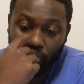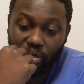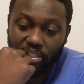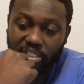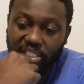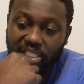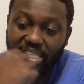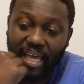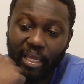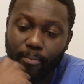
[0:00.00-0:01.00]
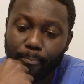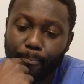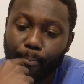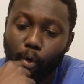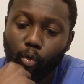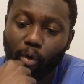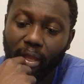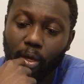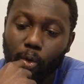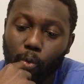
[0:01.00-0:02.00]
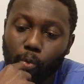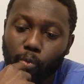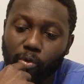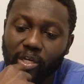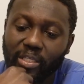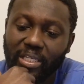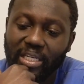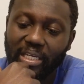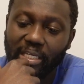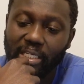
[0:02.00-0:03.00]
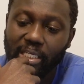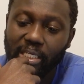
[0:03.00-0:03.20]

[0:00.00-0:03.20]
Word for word: The second point really